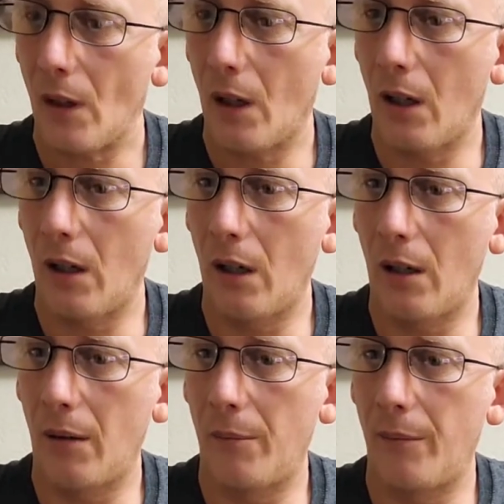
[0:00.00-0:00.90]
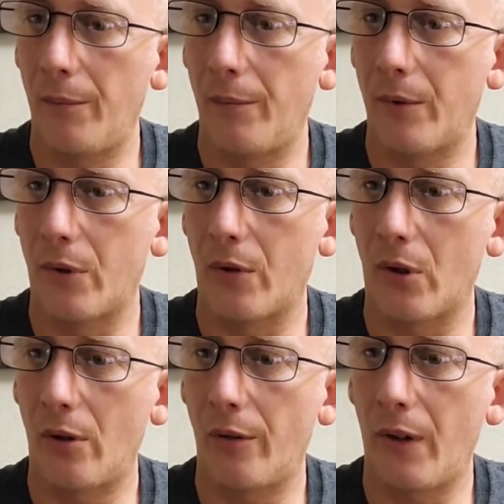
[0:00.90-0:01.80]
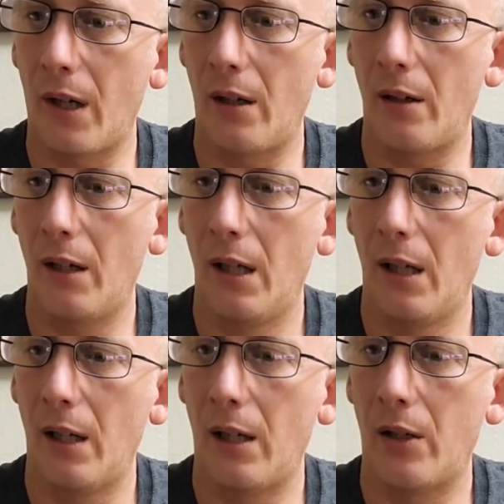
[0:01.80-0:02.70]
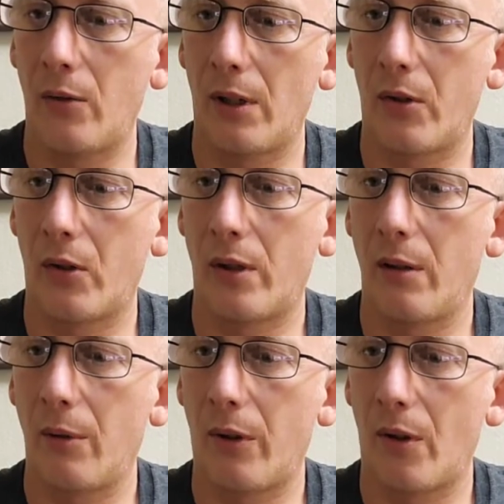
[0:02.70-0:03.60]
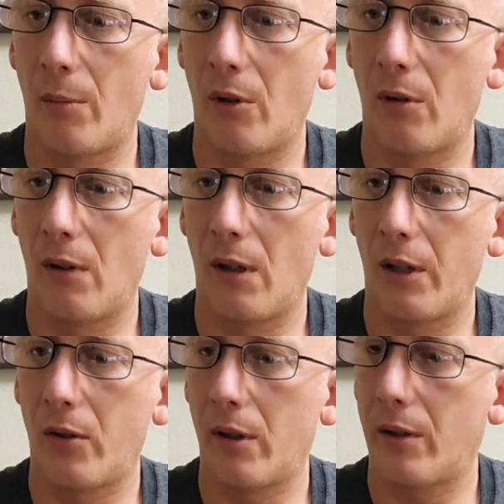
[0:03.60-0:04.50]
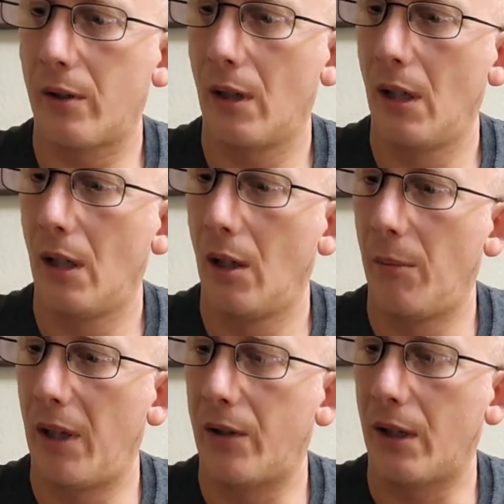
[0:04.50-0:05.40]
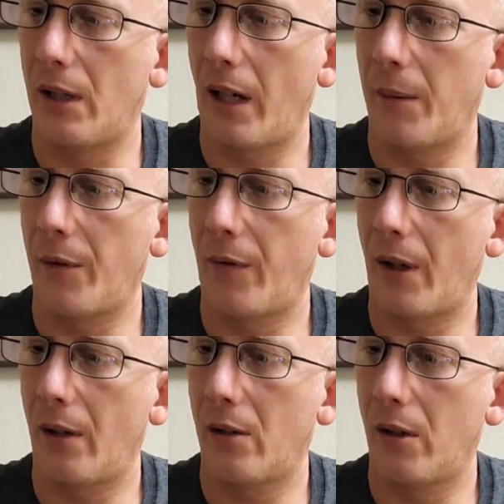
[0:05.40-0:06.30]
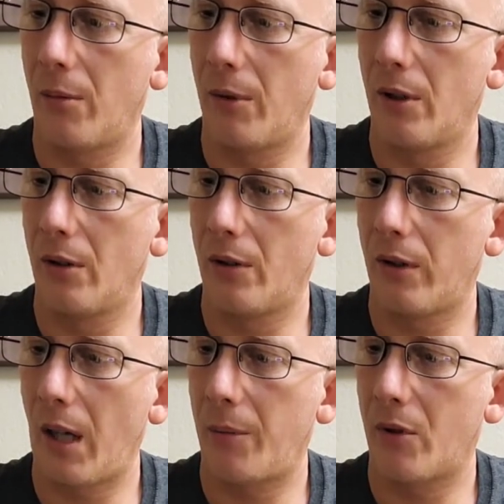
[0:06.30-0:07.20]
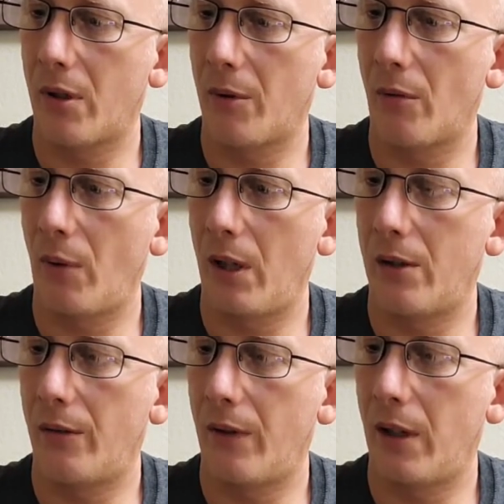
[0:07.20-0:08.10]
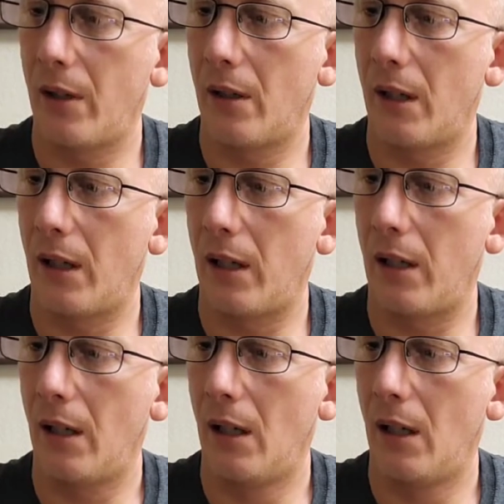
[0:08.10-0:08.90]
Um, so turn fire into electricity with thermoelectrics. Basically light up the fire to cook your meals, capture some of the waste via a,